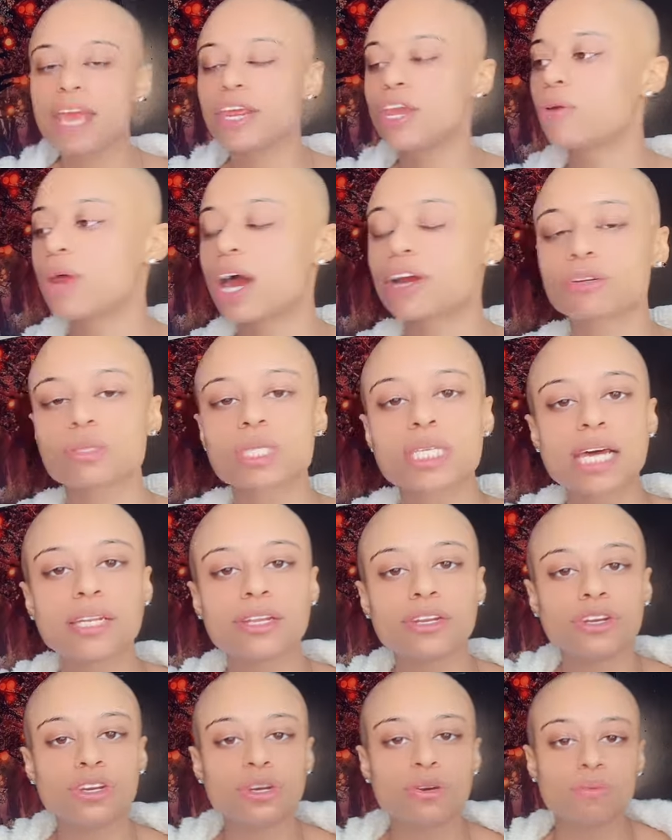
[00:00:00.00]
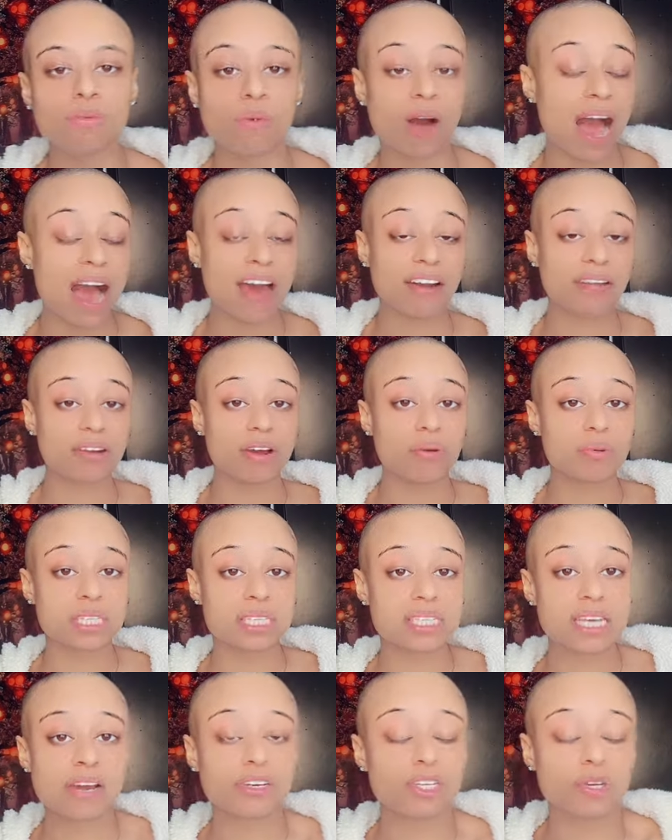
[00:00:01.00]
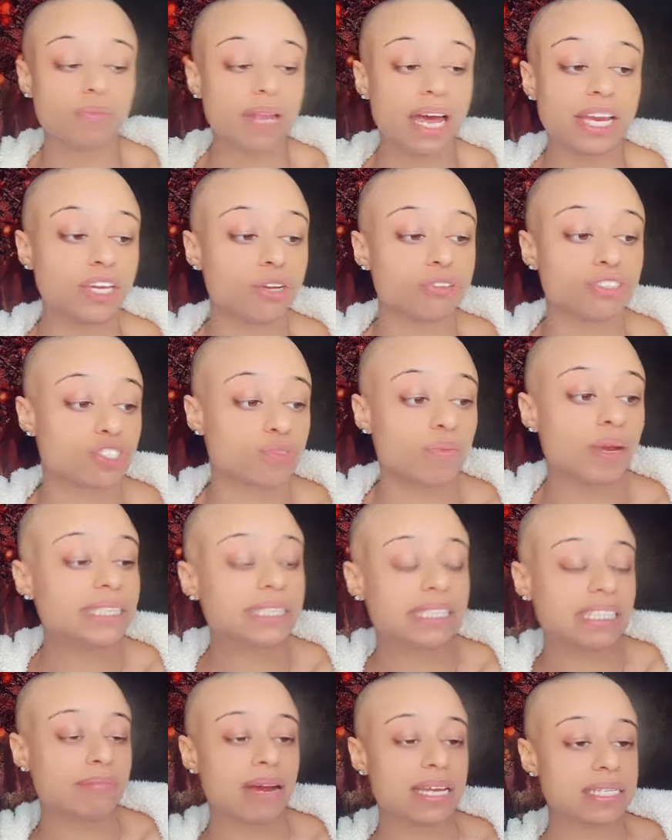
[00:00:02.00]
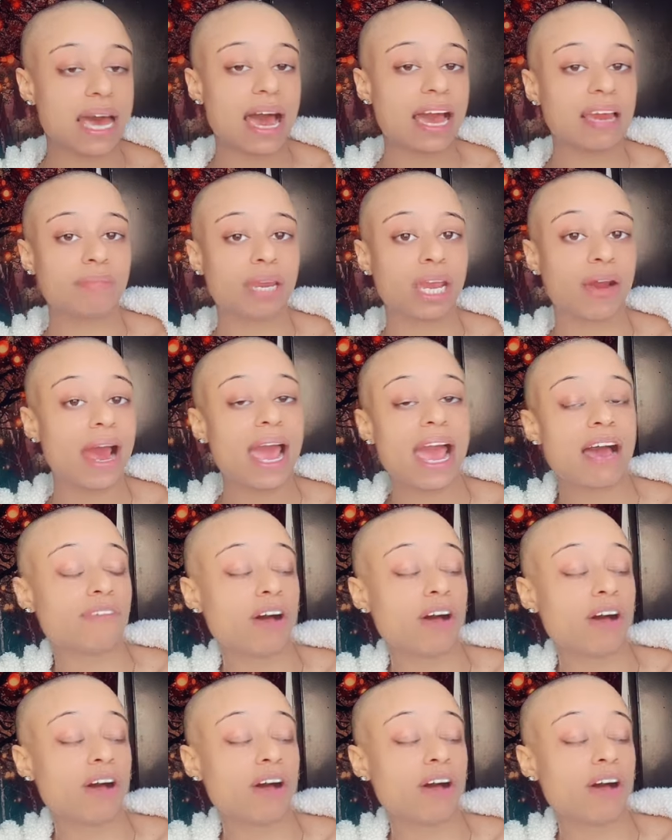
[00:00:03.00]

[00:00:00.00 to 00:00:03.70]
And your doctor telling you, well, I don't know what to tell you. Like, you're just wasting my time here.